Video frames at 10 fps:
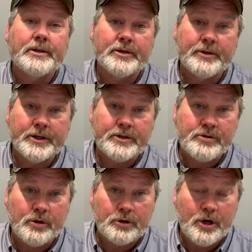turn
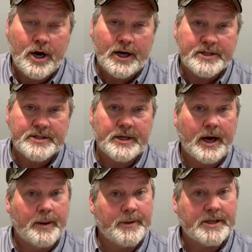into a loss.
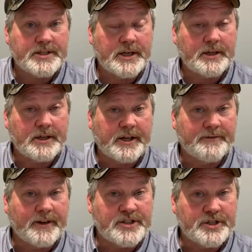I'm not saying the
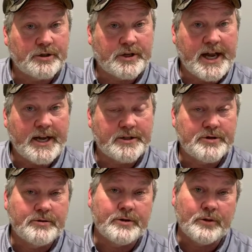conventional can't
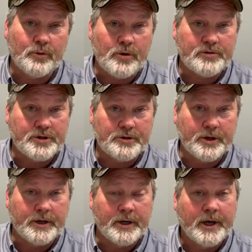do it or won't
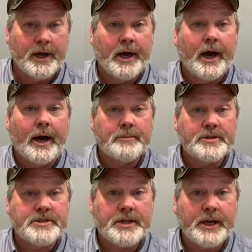do it. I'm
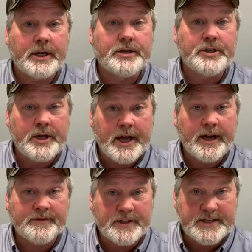just saying, do you
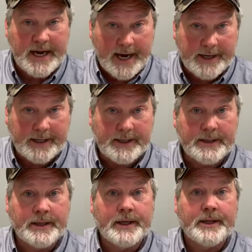have the
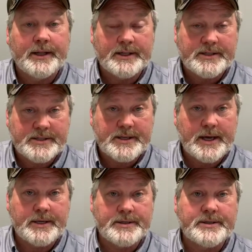data that
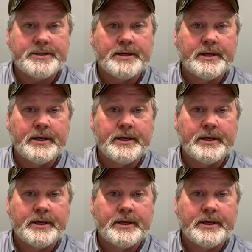says